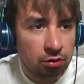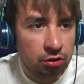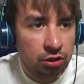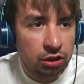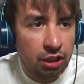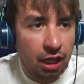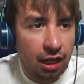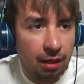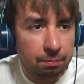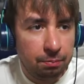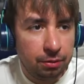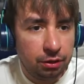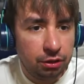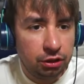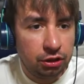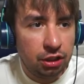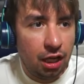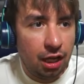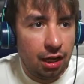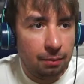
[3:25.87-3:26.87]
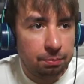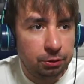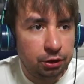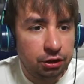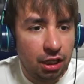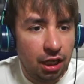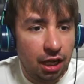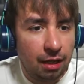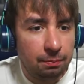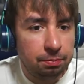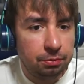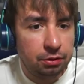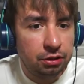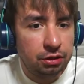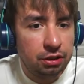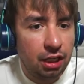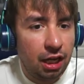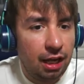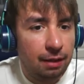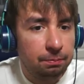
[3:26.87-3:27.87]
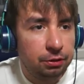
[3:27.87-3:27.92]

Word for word: Stop, stop, stop, stop,